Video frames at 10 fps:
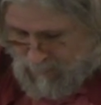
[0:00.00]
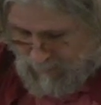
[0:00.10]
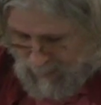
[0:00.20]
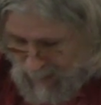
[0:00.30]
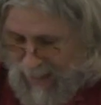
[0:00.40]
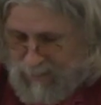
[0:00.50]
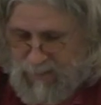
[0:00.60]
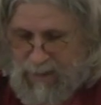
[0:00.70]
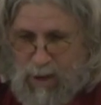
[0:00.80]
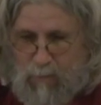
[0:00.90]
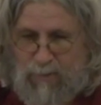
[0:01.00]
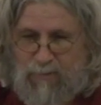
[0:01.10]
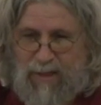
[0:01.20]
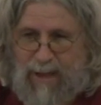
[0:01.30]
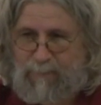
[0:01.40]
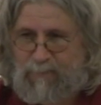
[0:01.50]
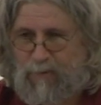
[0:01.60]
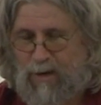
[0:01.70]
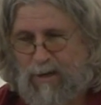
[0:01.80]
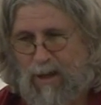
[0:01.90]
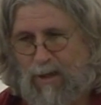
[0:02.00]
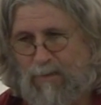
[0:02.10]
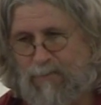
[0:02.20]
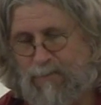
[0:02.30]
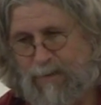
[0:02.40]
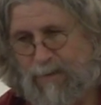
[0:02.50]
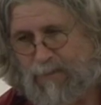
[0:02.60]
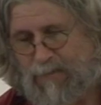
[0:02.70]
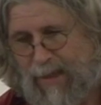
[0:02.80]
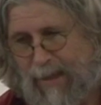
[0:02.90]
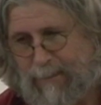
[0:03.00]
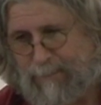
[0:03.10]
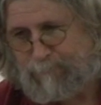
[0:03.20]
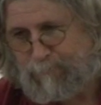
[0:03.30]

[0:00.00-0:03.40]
The last thing I want to say before I close is that